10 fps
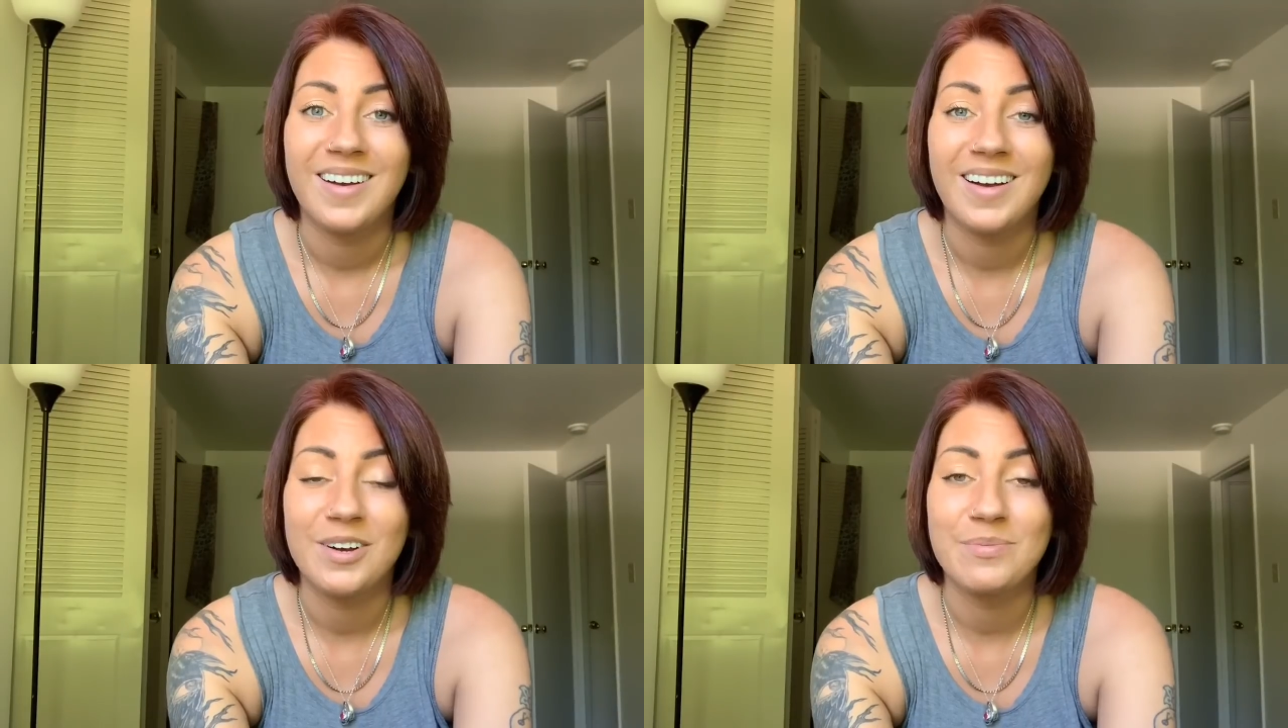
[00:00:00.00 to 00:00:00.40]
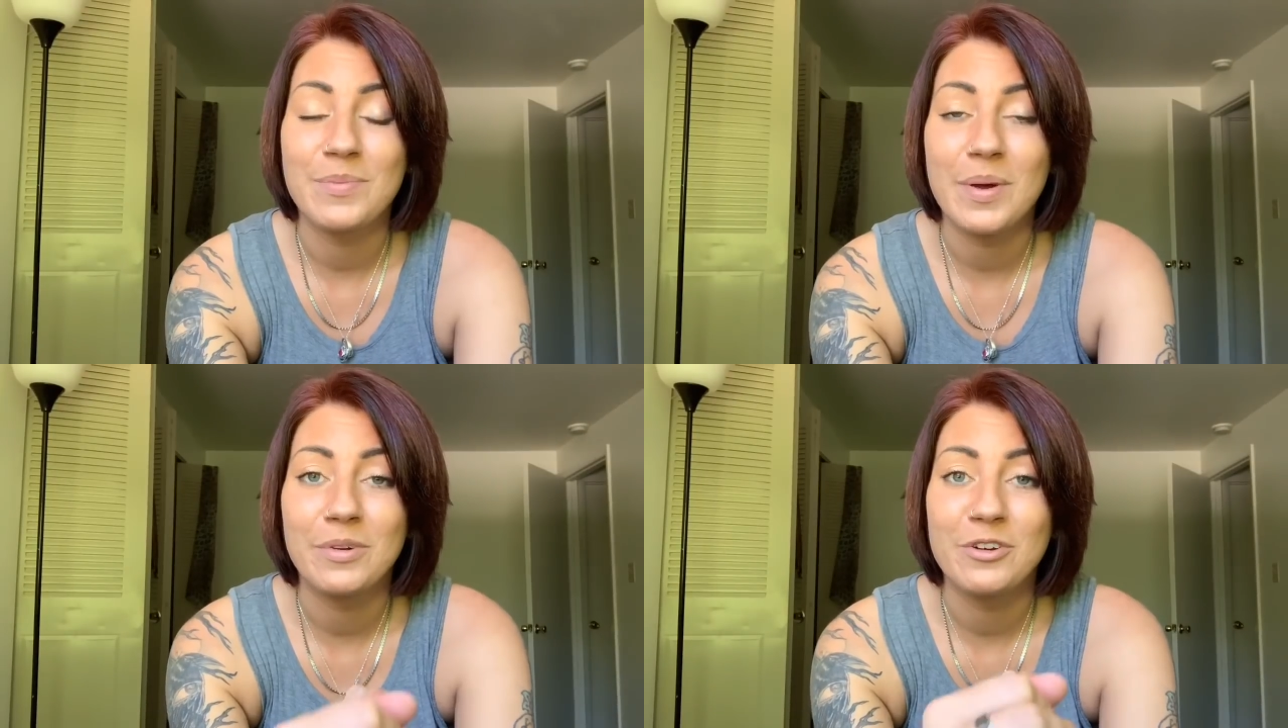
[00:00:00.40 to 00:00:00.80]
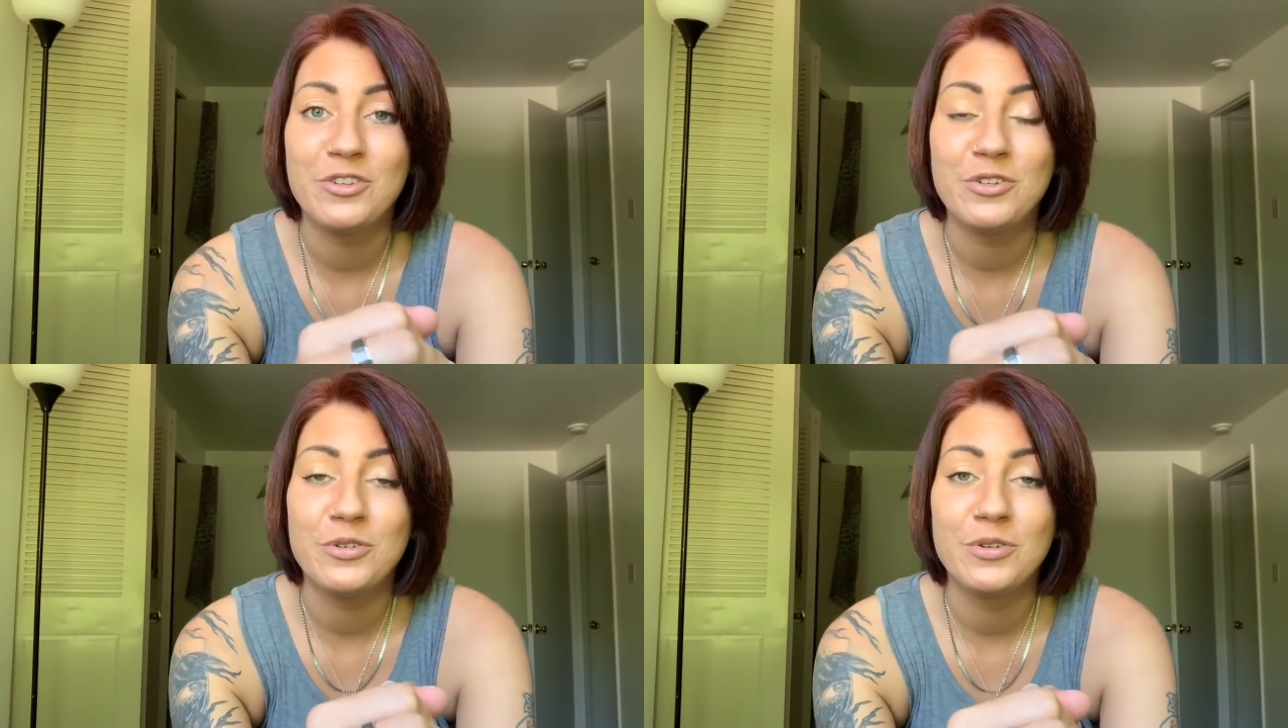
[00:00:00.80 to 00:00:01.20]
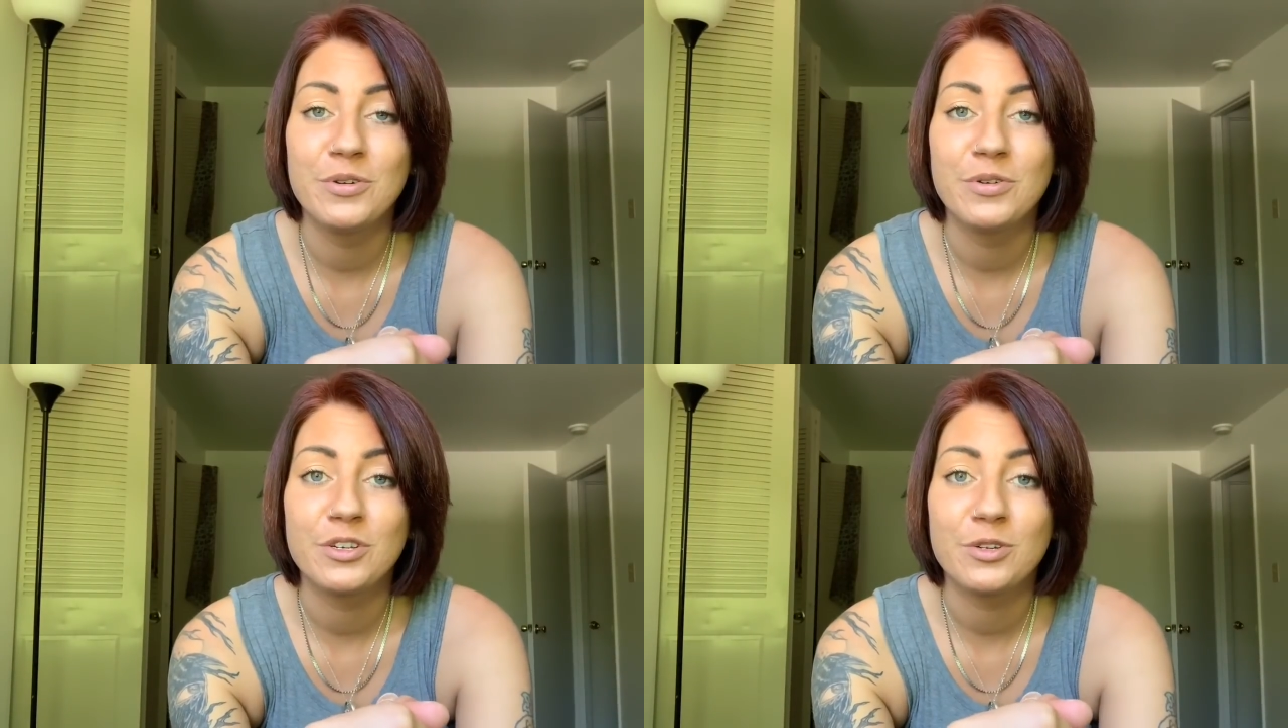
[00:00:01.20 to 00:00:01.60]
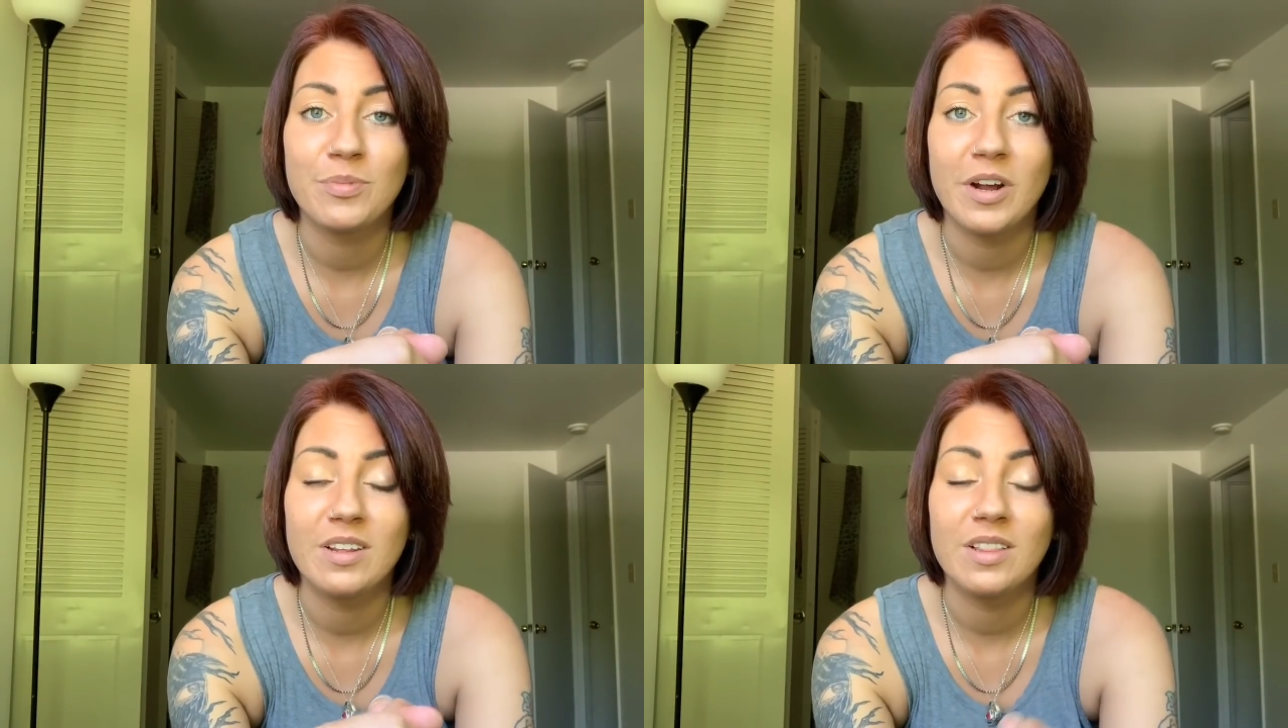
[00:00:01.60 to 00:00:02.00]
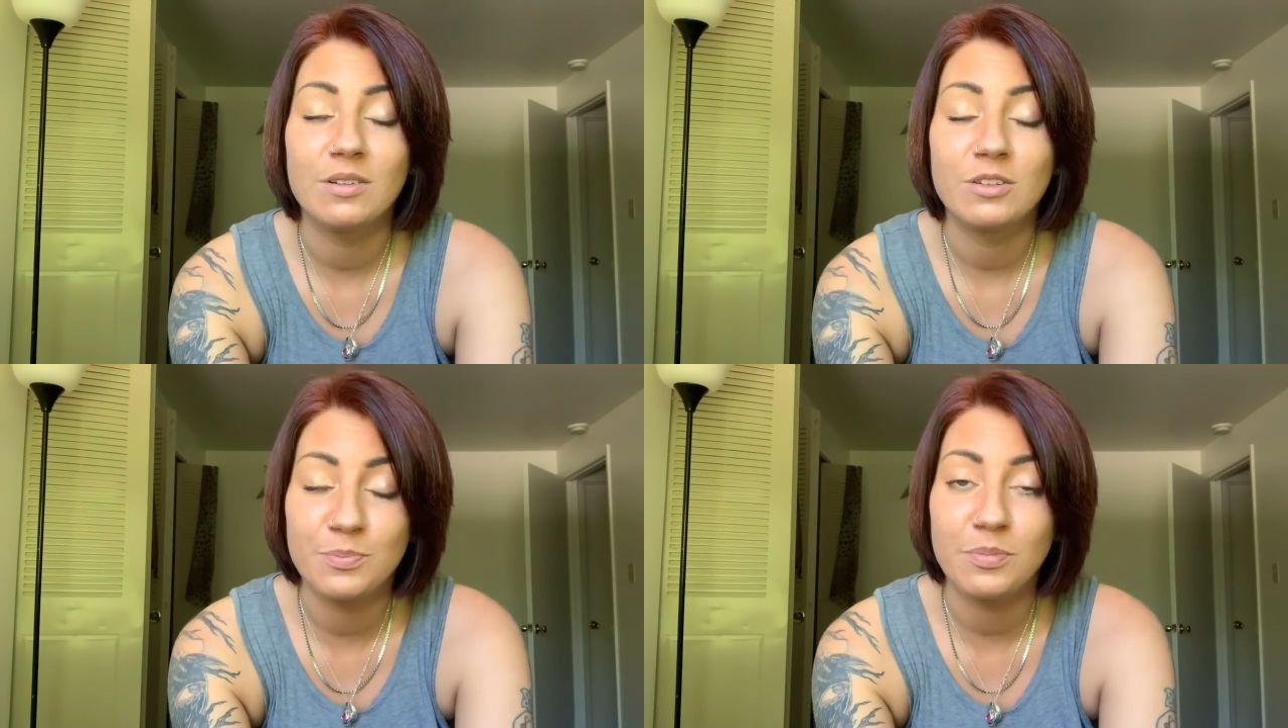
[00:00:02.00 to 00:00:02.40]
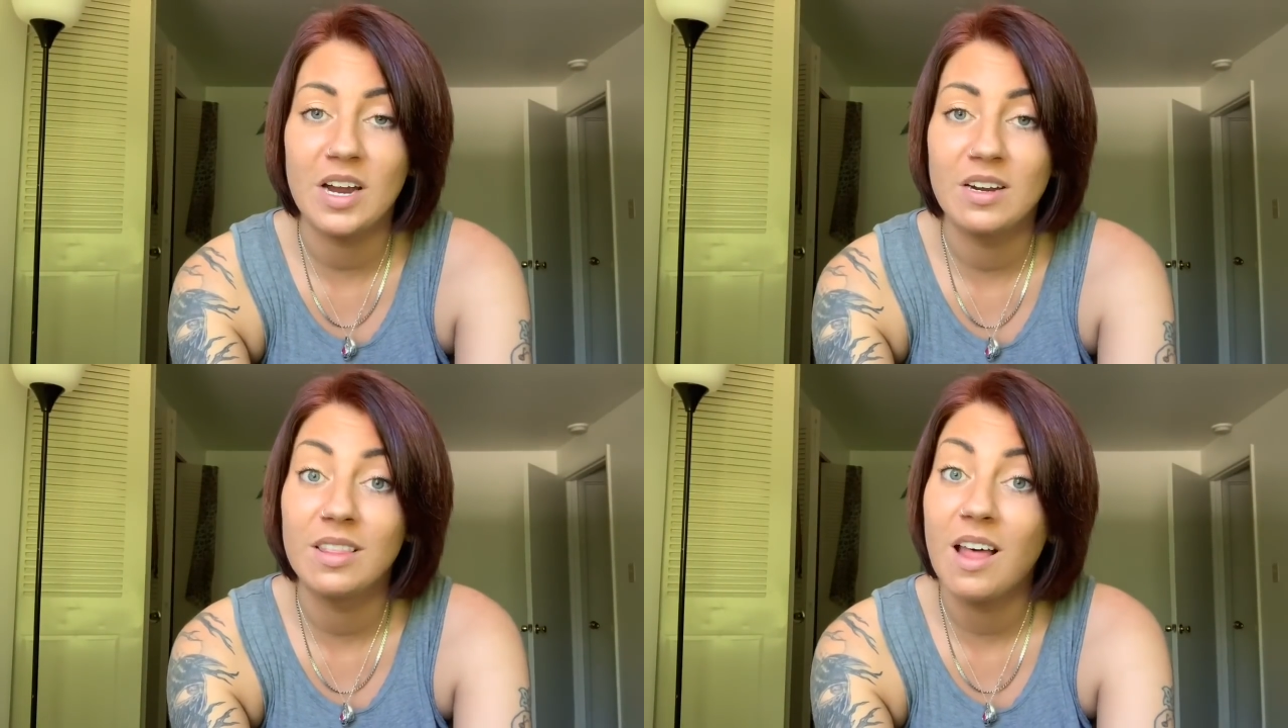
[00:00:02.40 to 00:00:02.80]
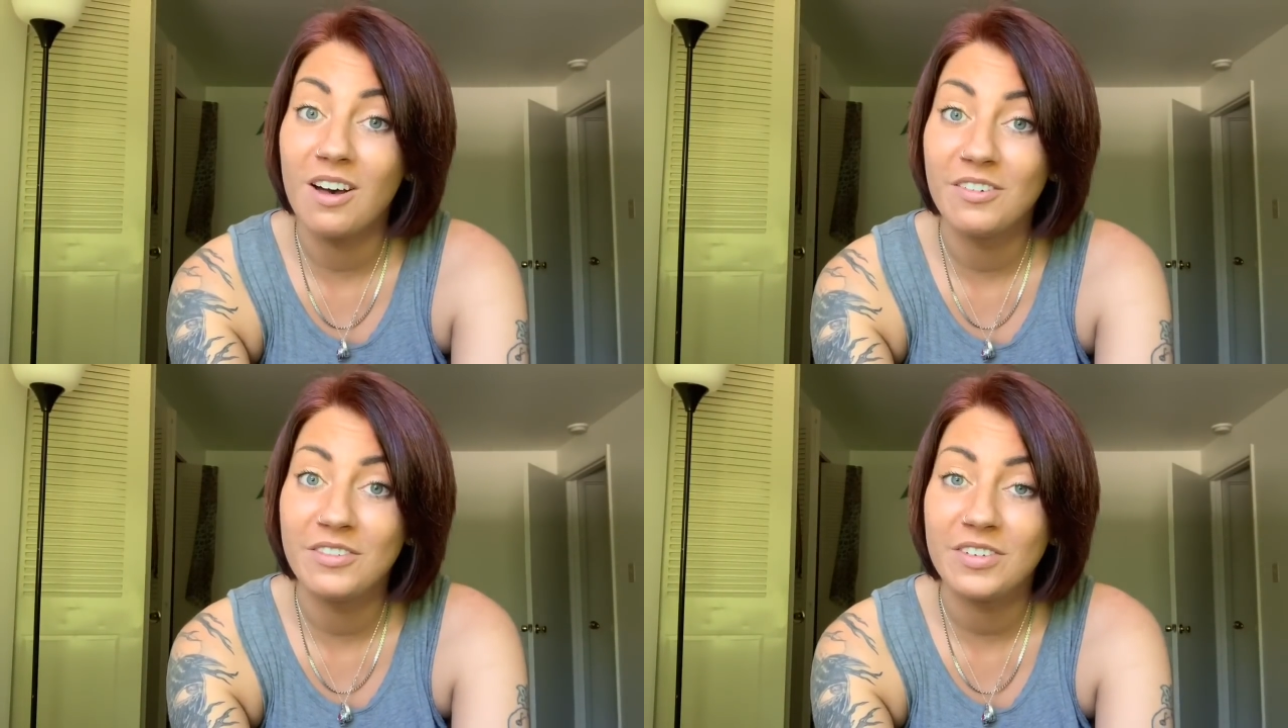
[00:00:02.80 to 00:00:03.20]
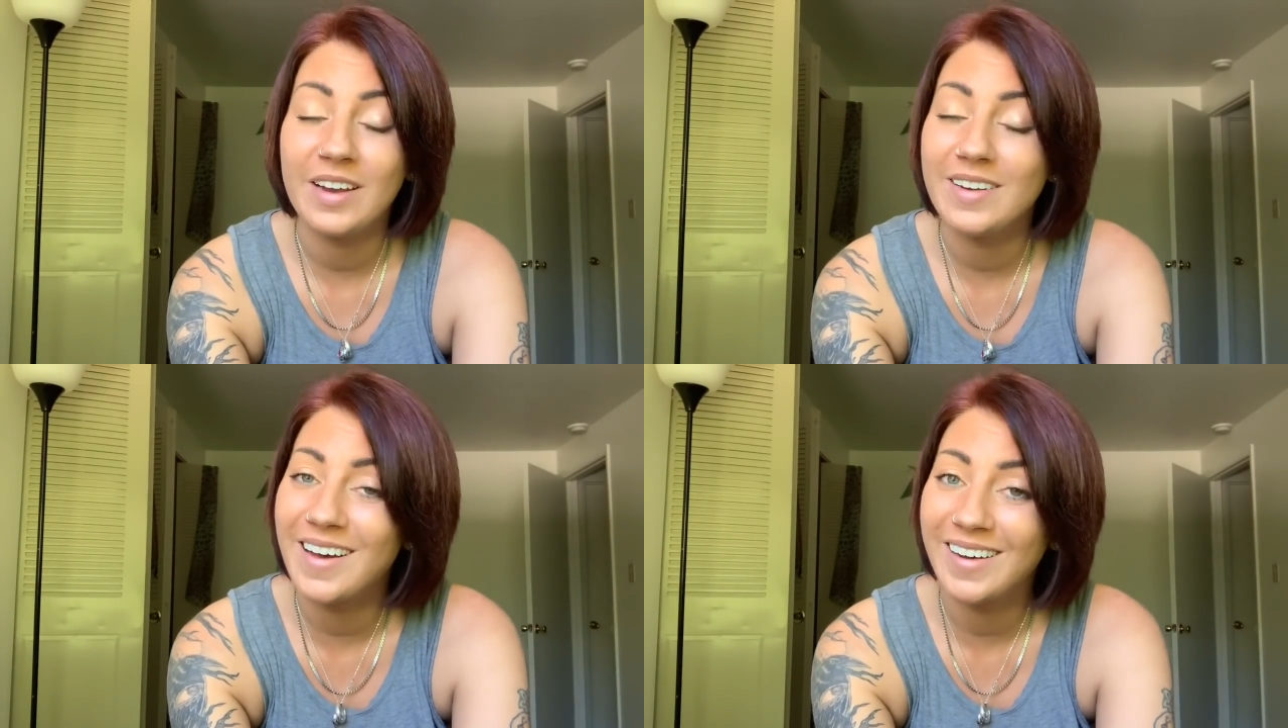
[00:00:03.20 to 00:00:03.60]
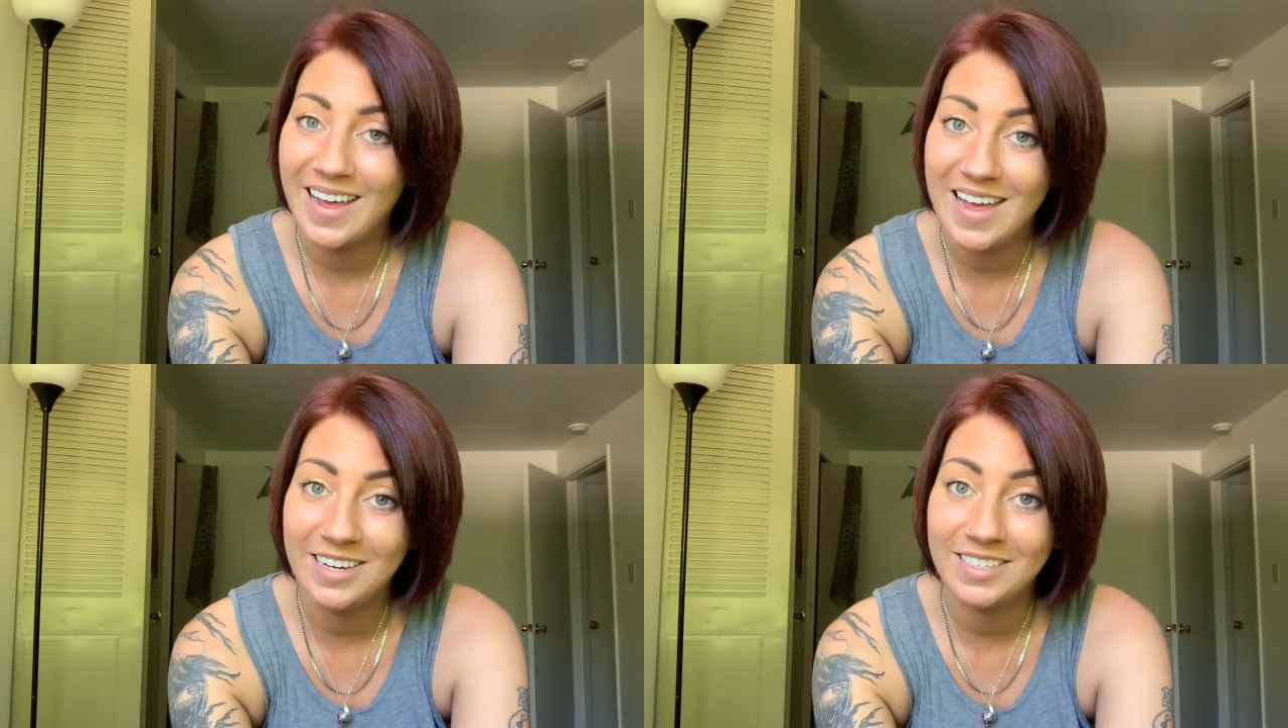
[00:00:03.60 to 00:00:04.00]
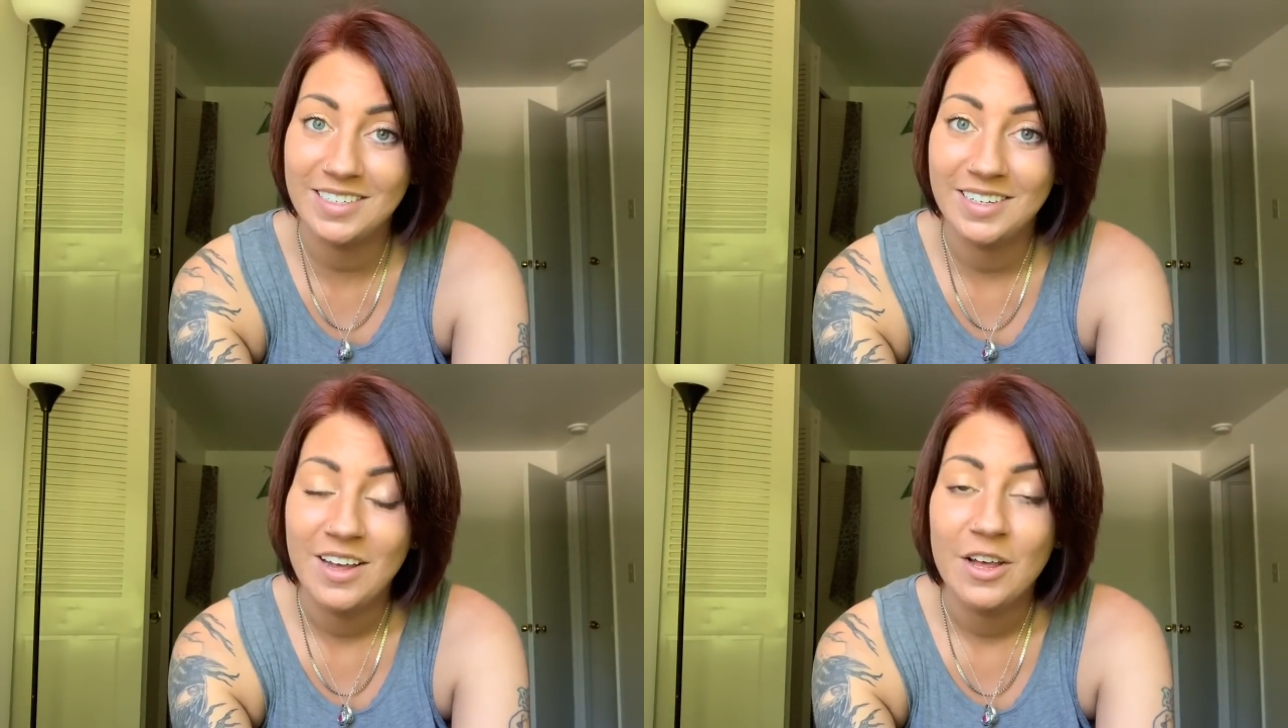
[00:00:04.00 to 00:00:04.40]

Remember to spread love and not hate.